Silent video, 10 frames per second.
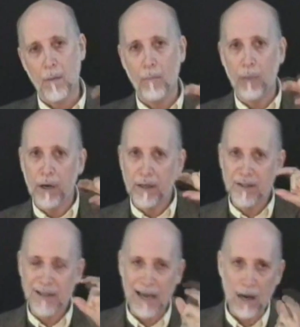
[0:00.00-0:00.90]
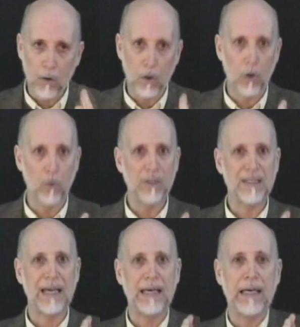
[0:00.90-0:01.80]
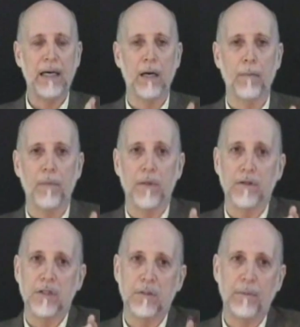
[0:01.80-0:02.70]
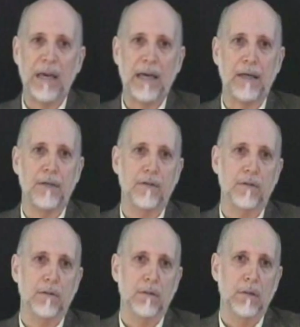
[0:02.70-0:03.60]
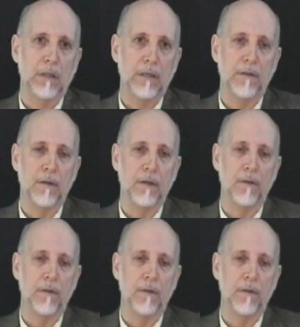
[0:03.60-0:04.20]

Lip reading: but it's now only taking up the space in